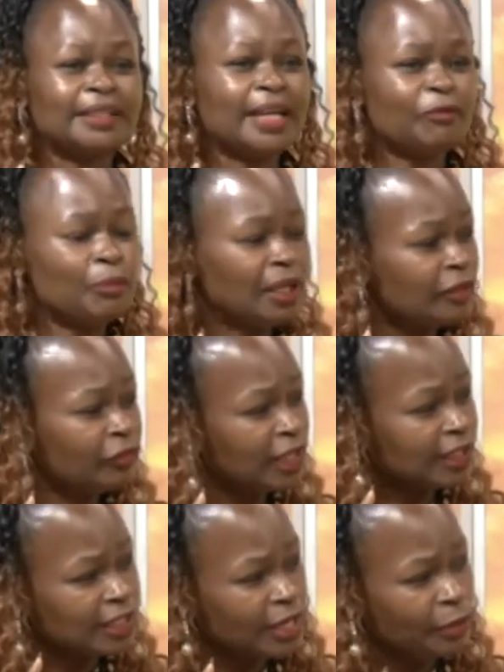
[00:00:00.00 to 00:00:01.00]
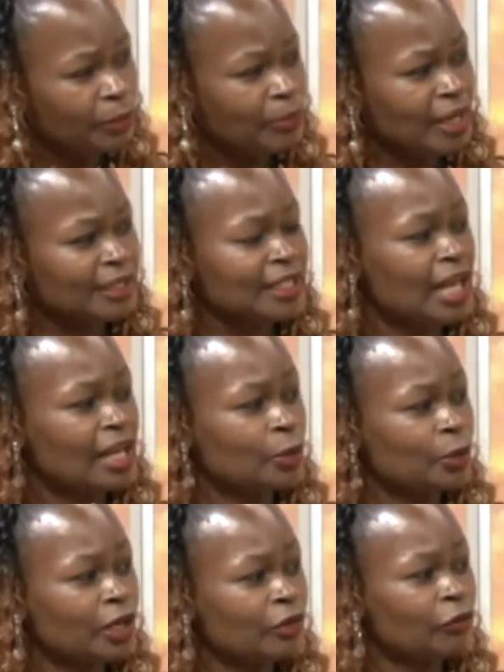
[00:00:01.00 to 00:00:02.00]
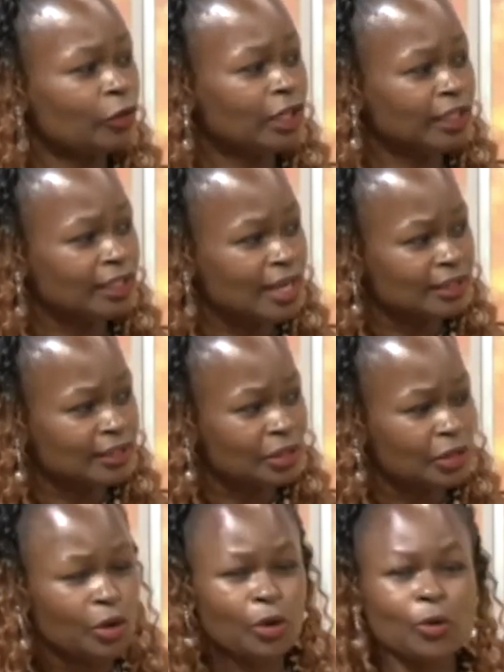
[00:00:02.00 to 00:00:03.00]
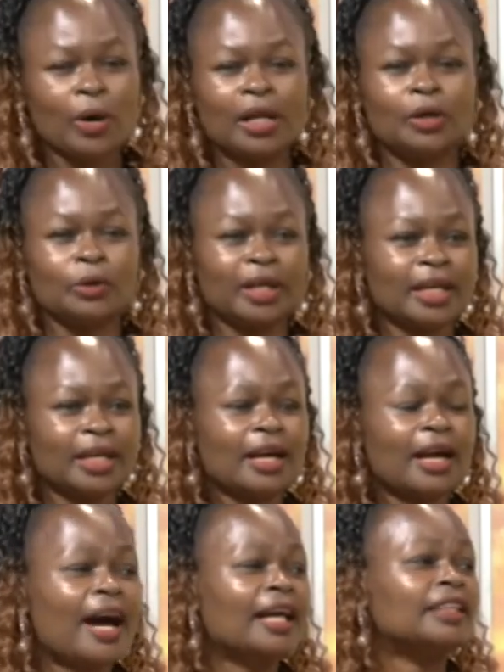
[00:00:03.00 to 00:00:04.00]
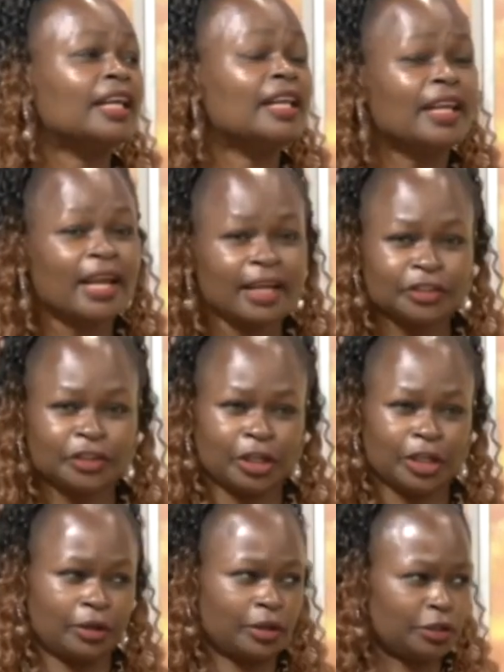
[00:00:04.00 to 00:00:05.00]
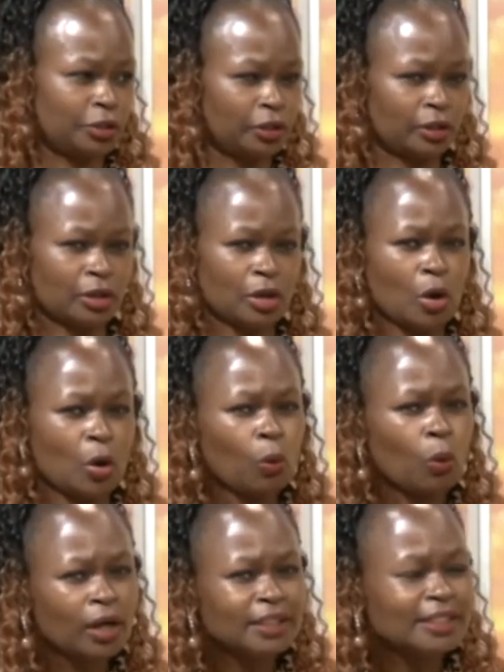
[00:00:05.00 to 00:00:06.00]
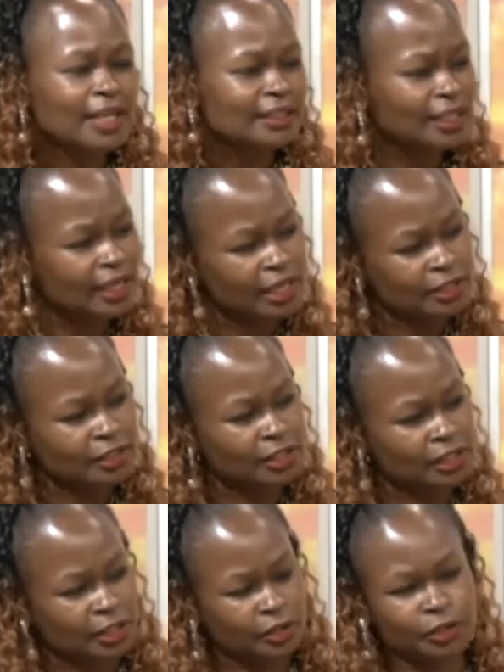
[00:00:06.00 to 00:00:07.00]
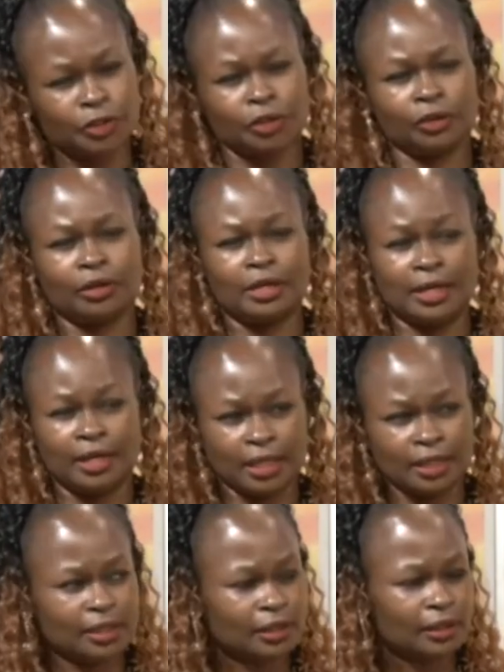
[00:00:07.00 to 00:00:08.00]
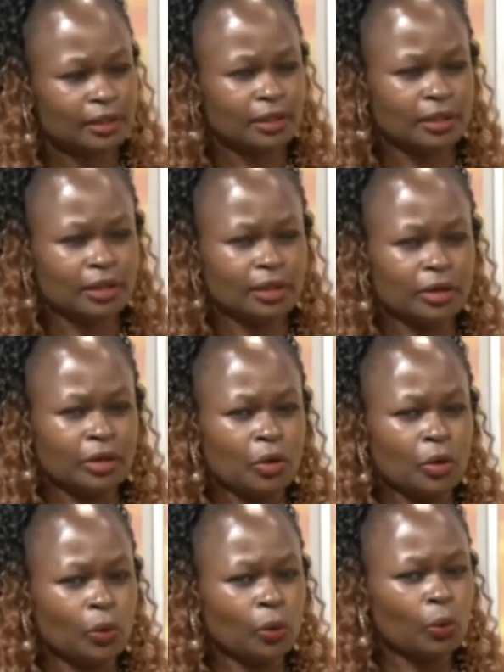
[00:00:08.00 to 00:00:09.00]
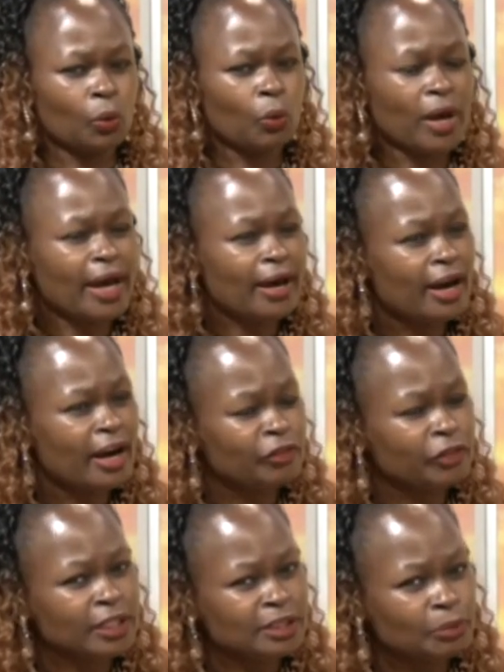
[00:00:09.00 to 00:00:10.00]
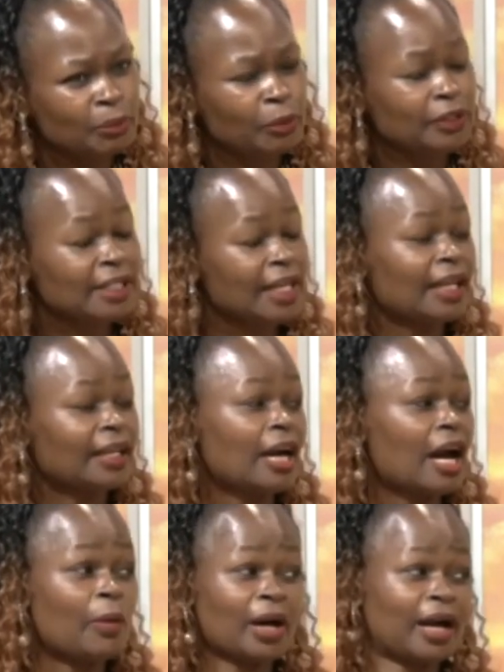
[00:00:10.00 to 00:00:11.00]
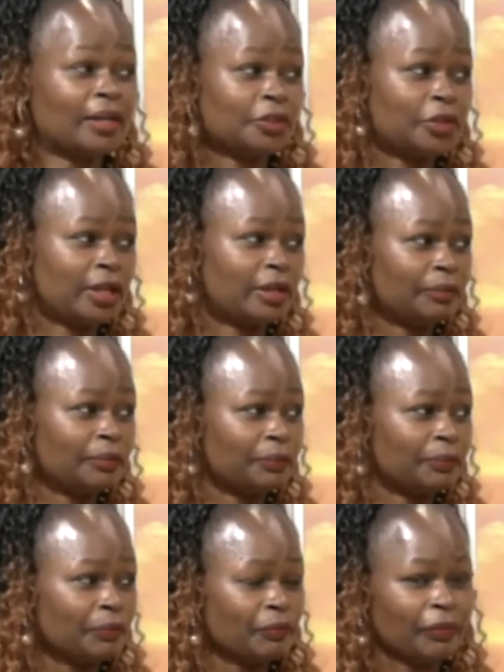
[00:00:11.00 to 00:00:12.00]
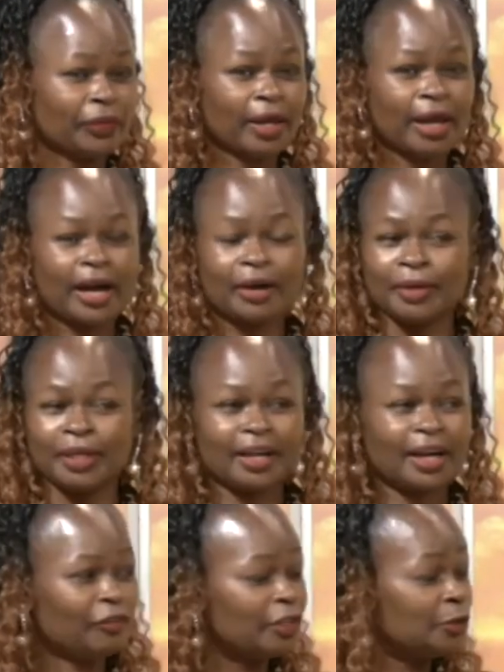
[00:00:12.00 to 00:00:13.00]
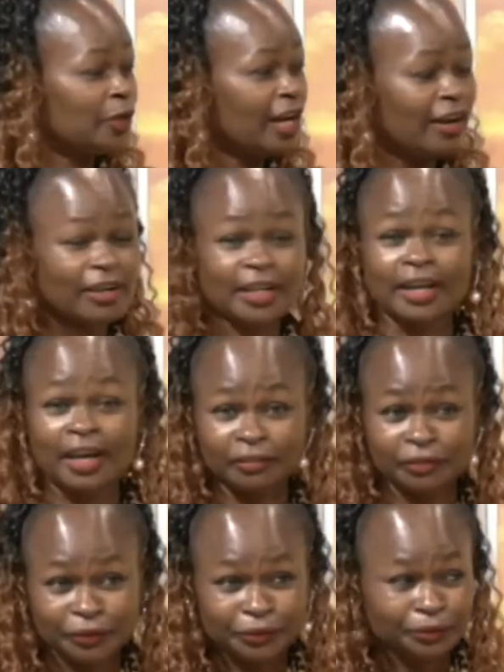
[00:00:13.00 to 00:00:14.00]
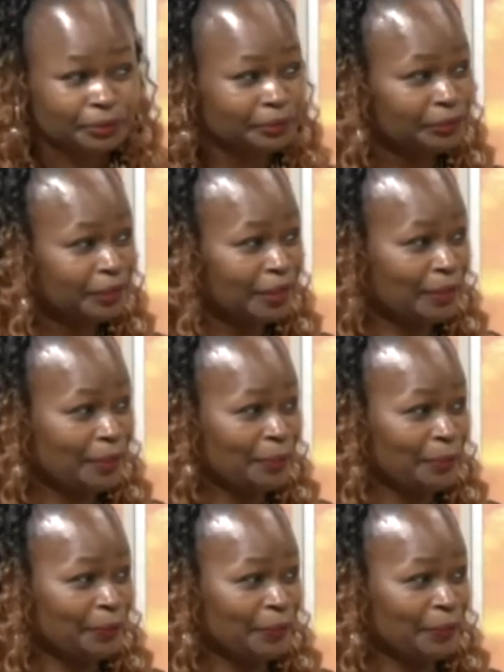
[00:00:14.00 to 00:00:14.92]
But I believe that Nairobians are looking for leaders who are looking at the next generation. Okay. What does the next generation need? Where have these people taken our country? Mm-hmm. I mean, haven't we had enough, you know?